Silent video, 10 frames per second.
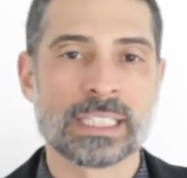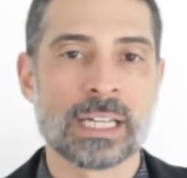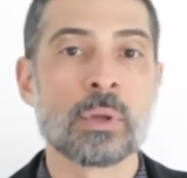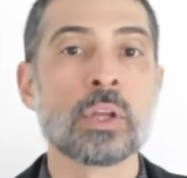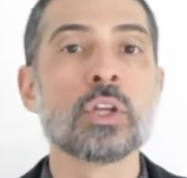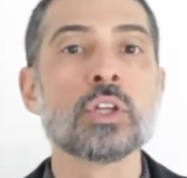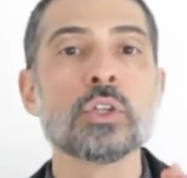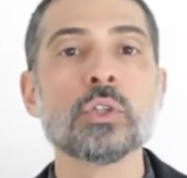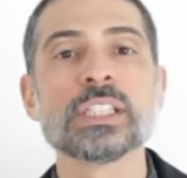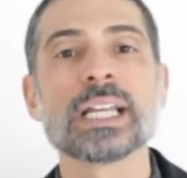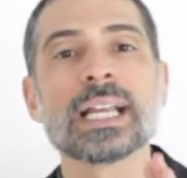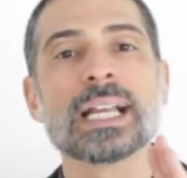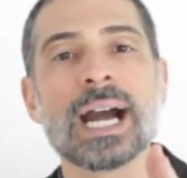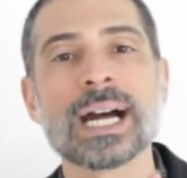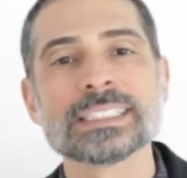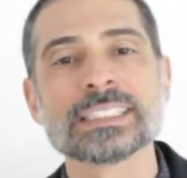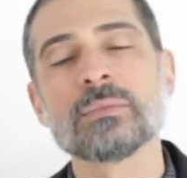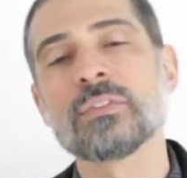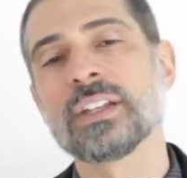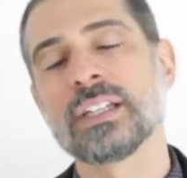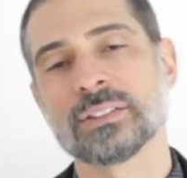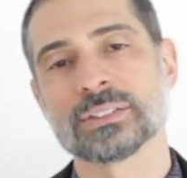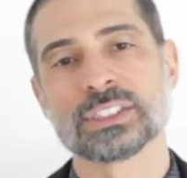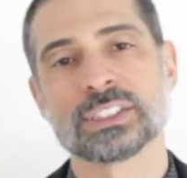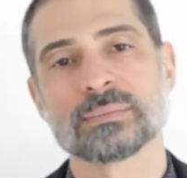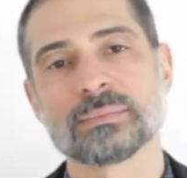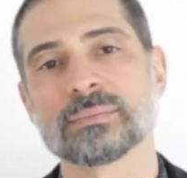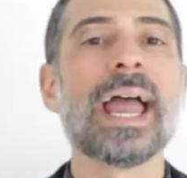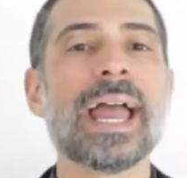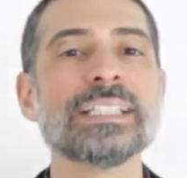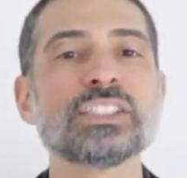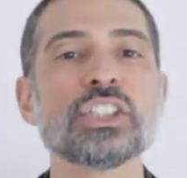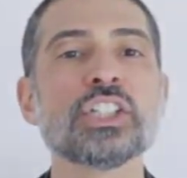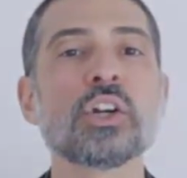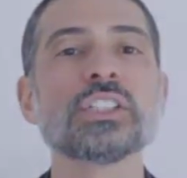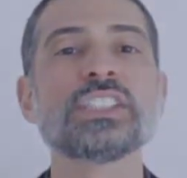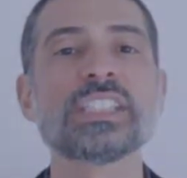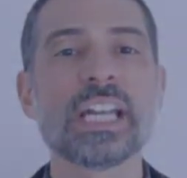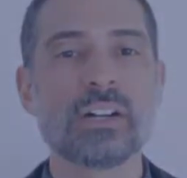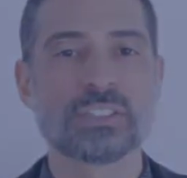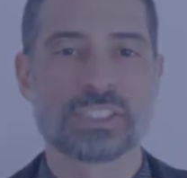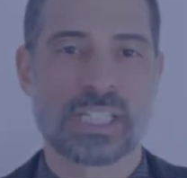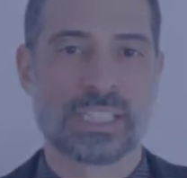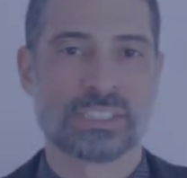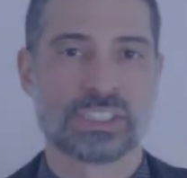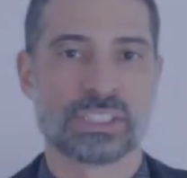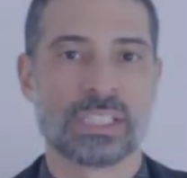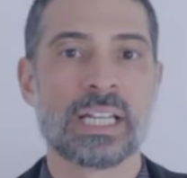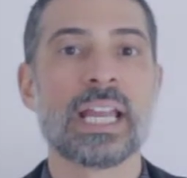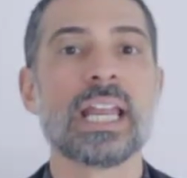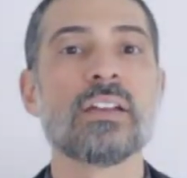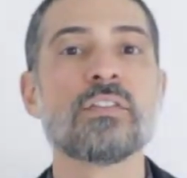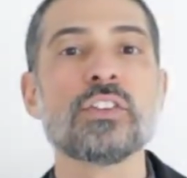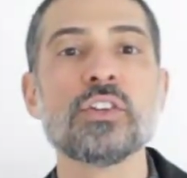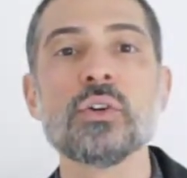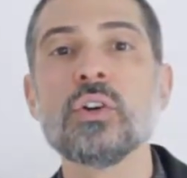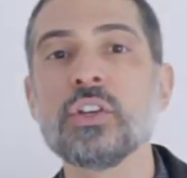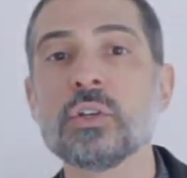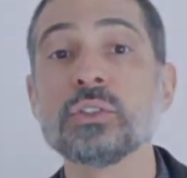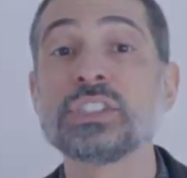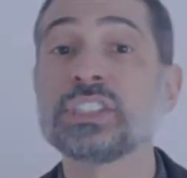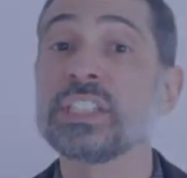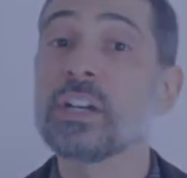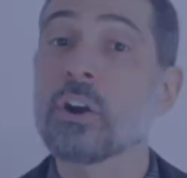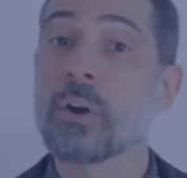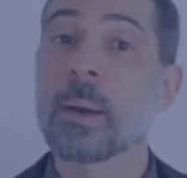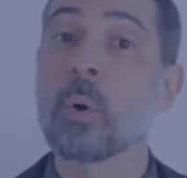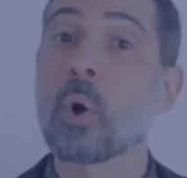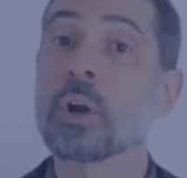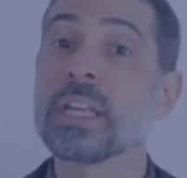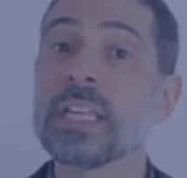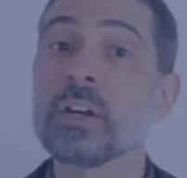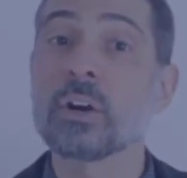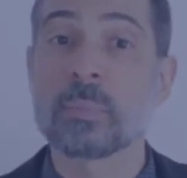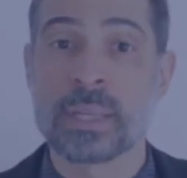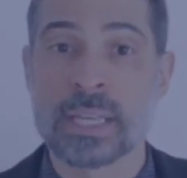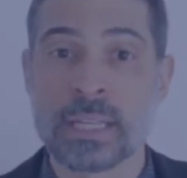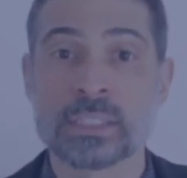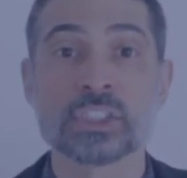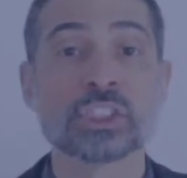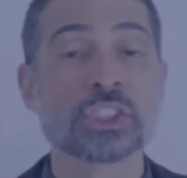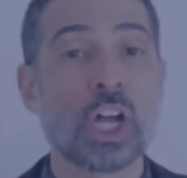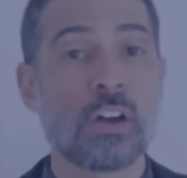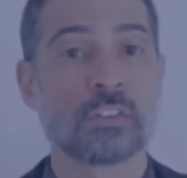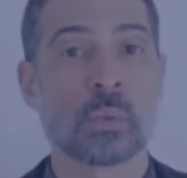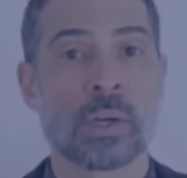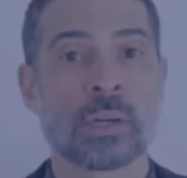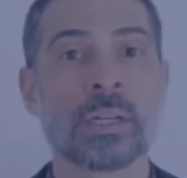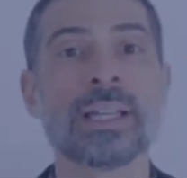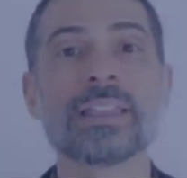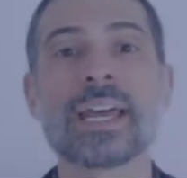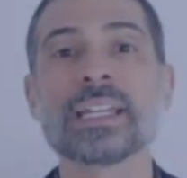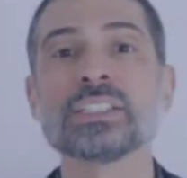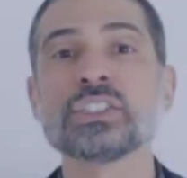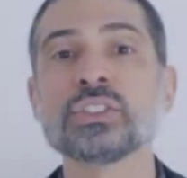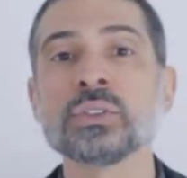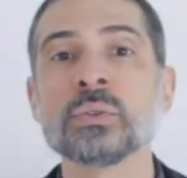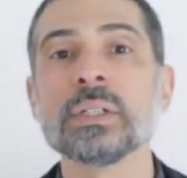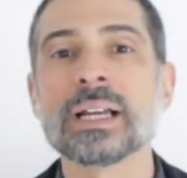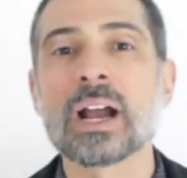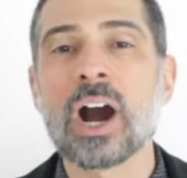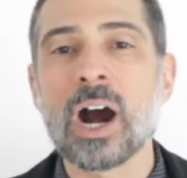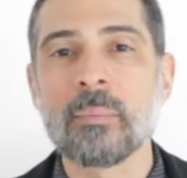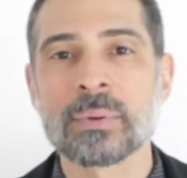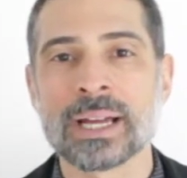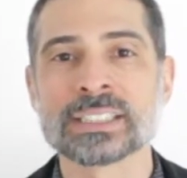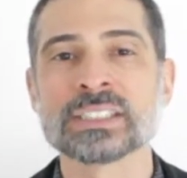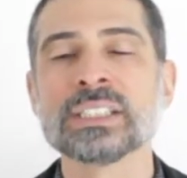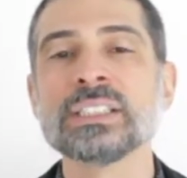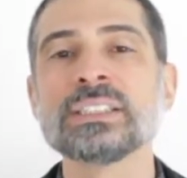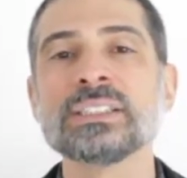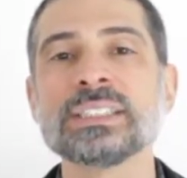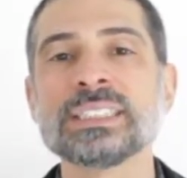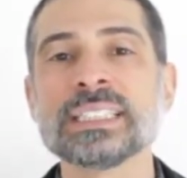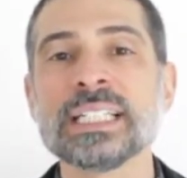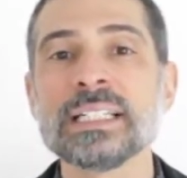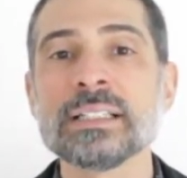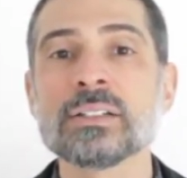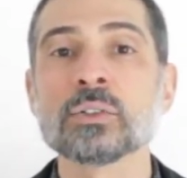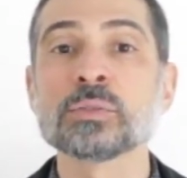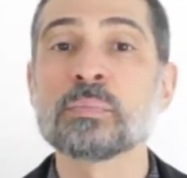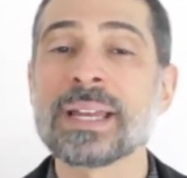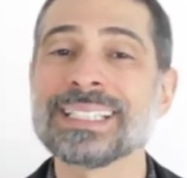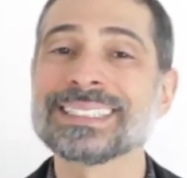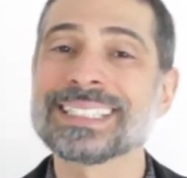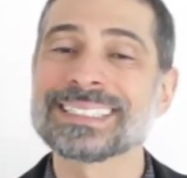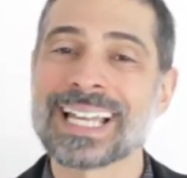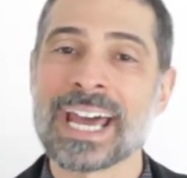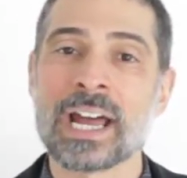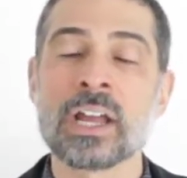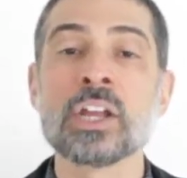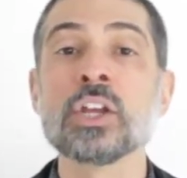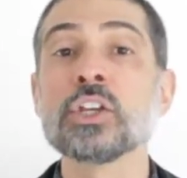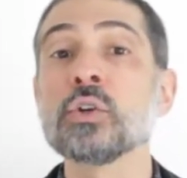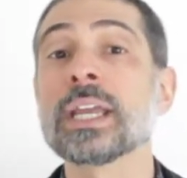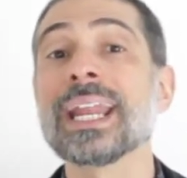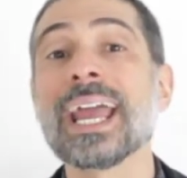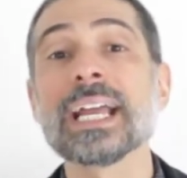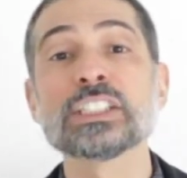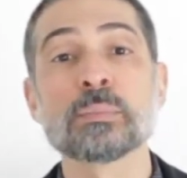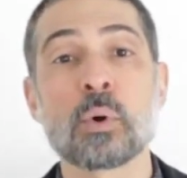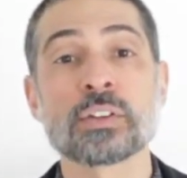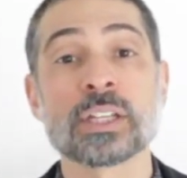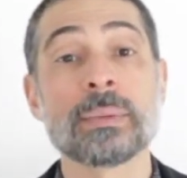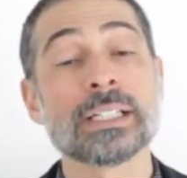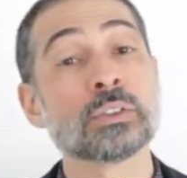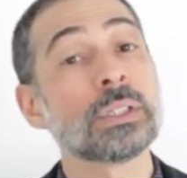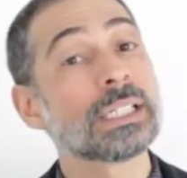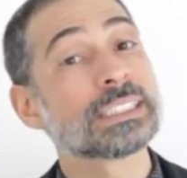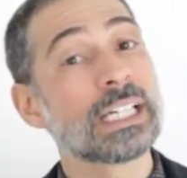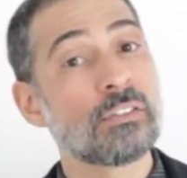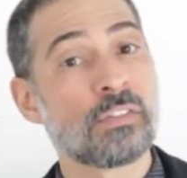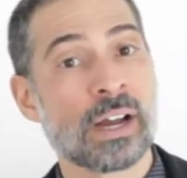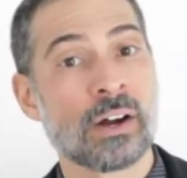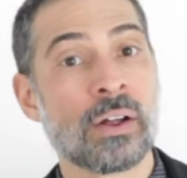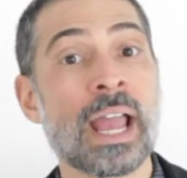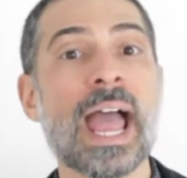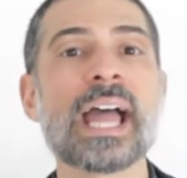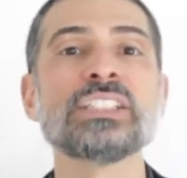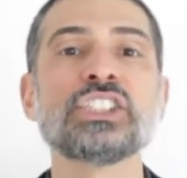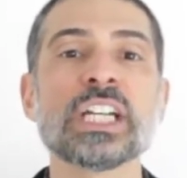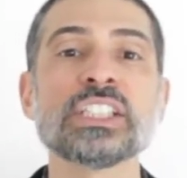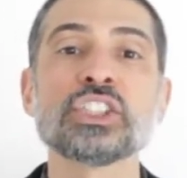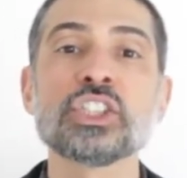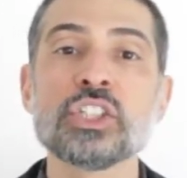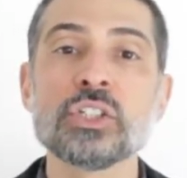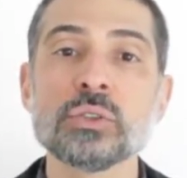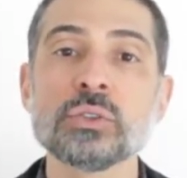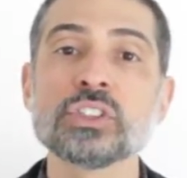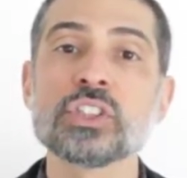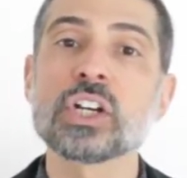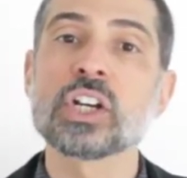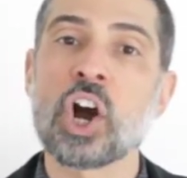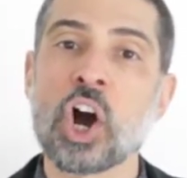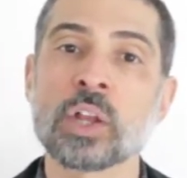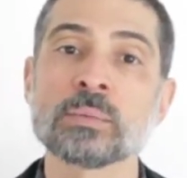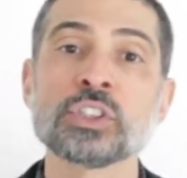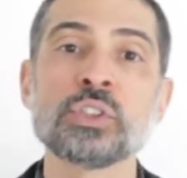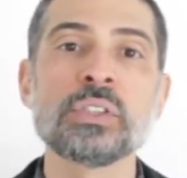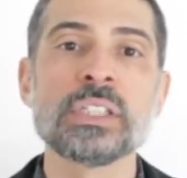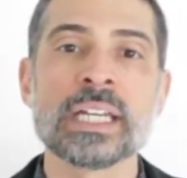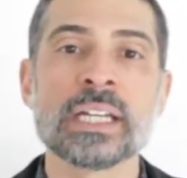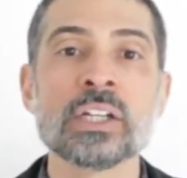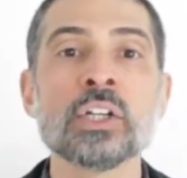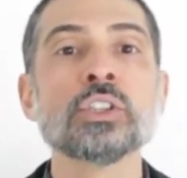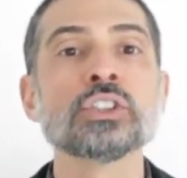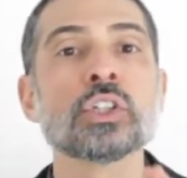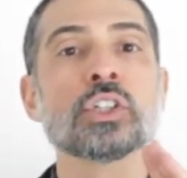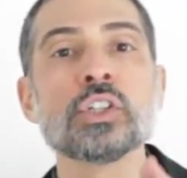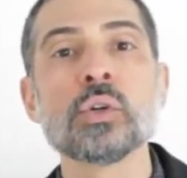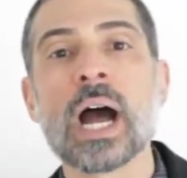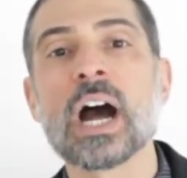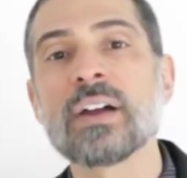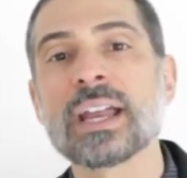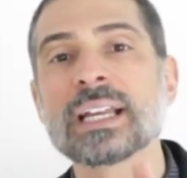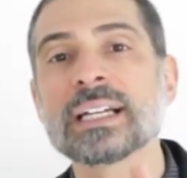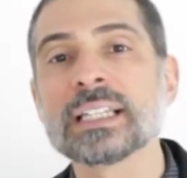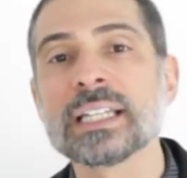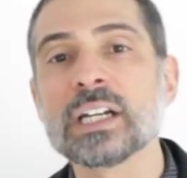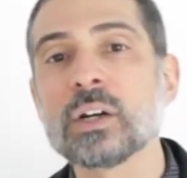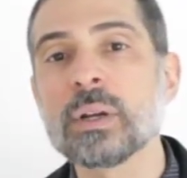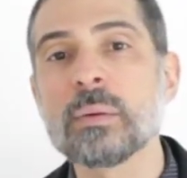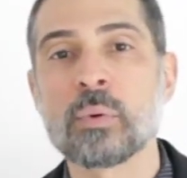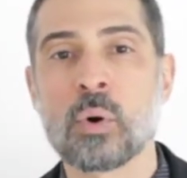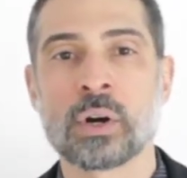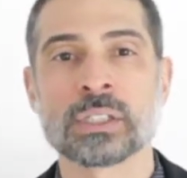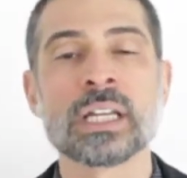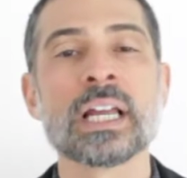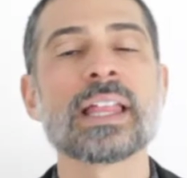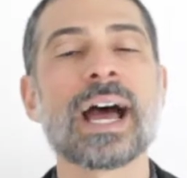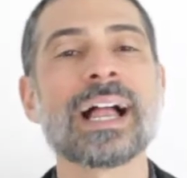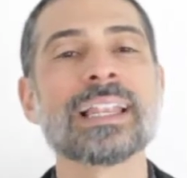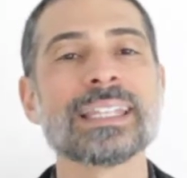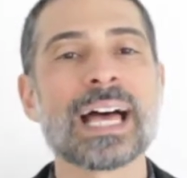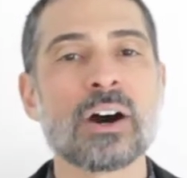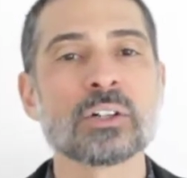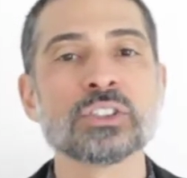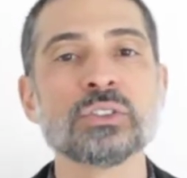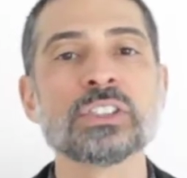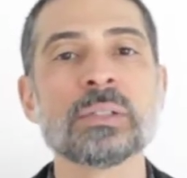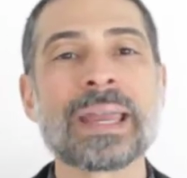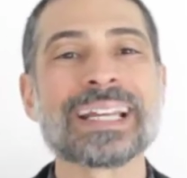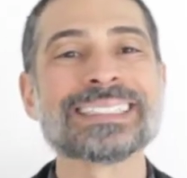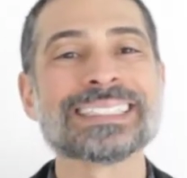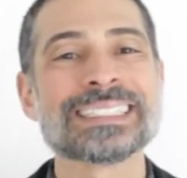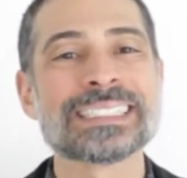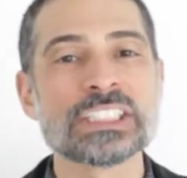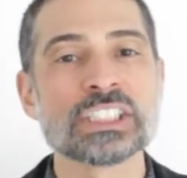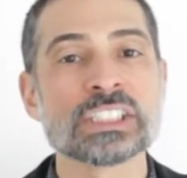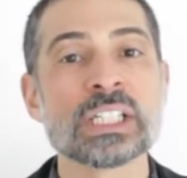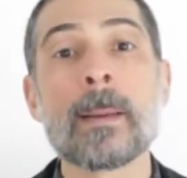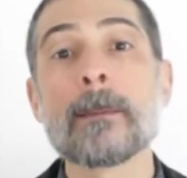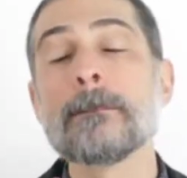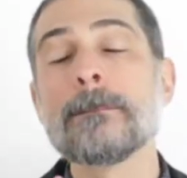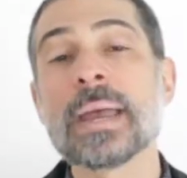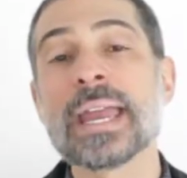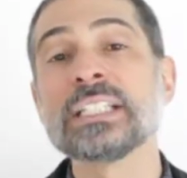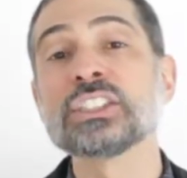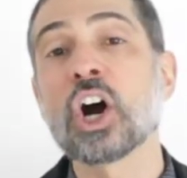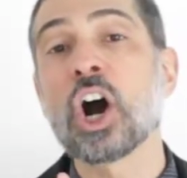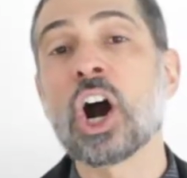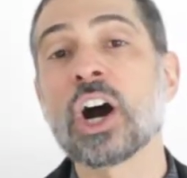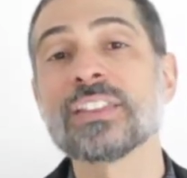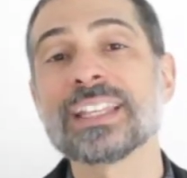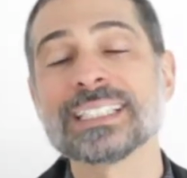them using custom fields. Enter your sales stage. If you use CRM or ERP software that is too complex to see those basic data, you can export them into an Excel file and just use the columns you need so you have a clear report that allows you to make decisions based on the